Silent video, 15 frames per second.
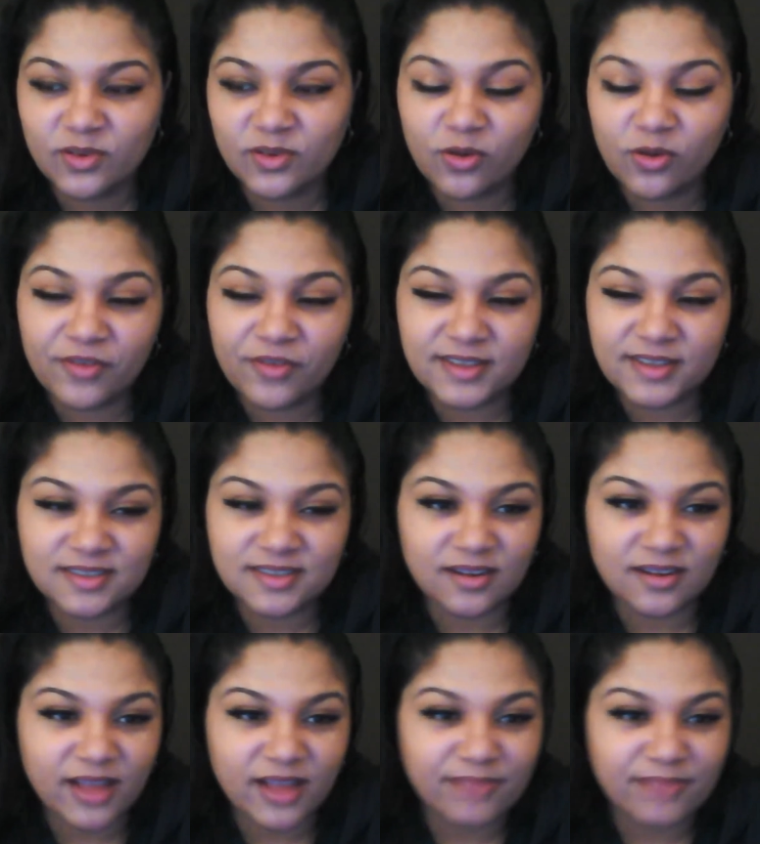if I
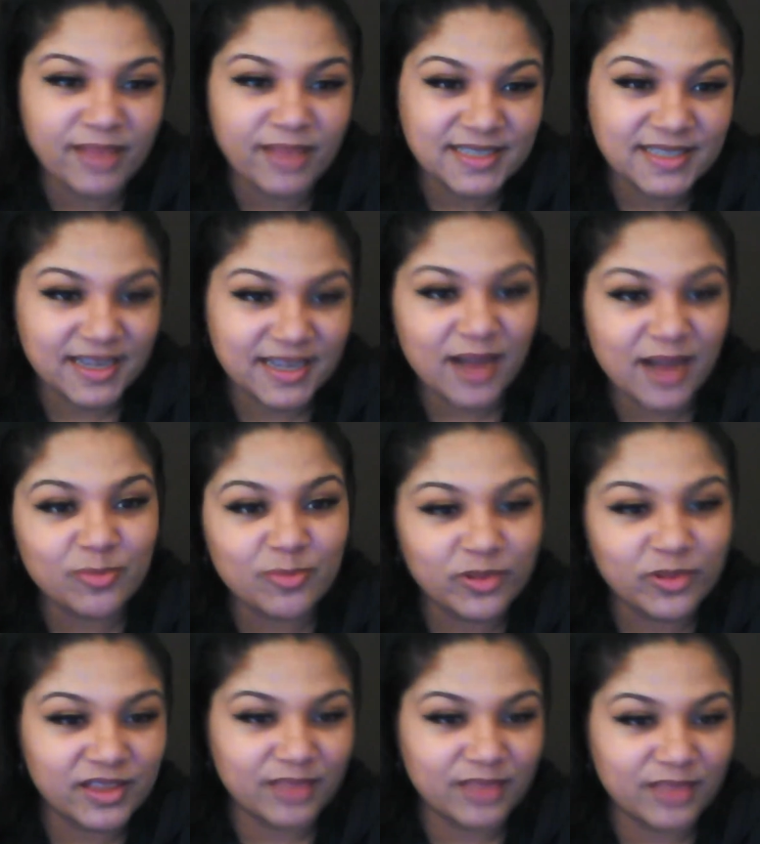start like messing up
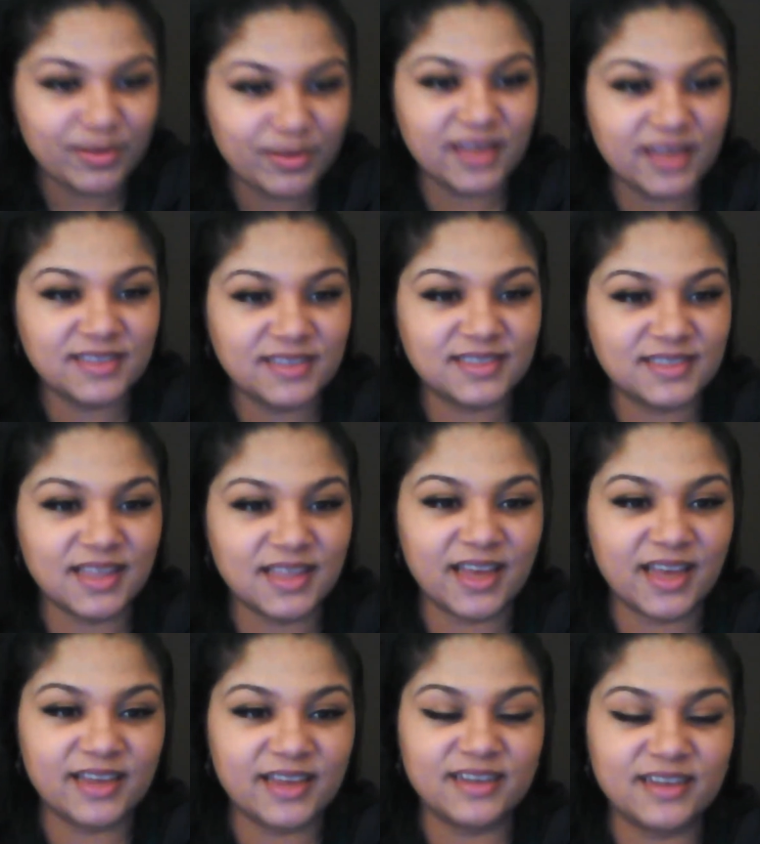within the piece,
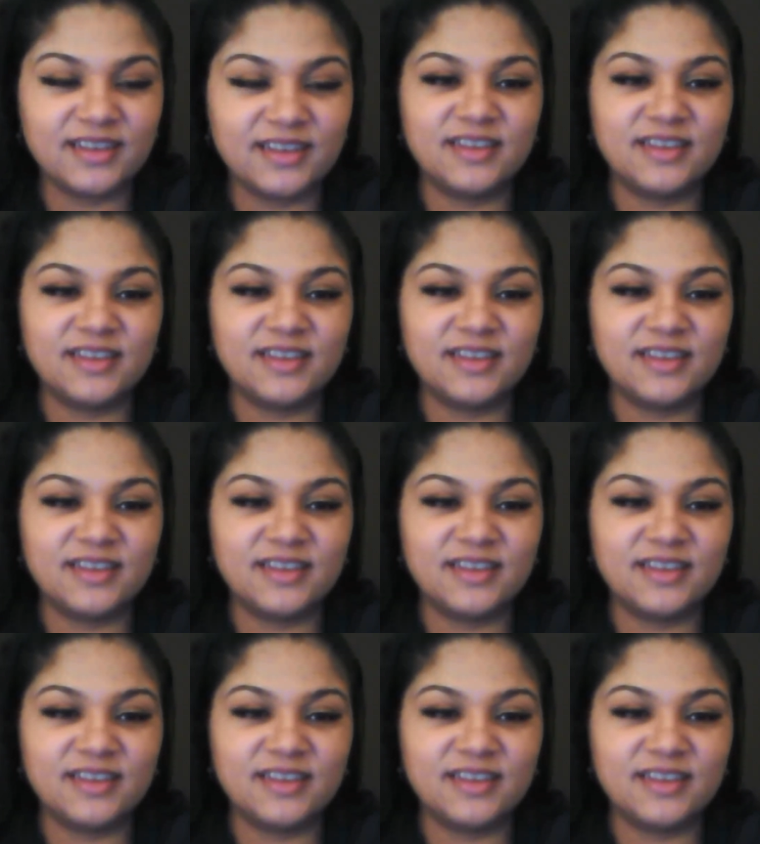like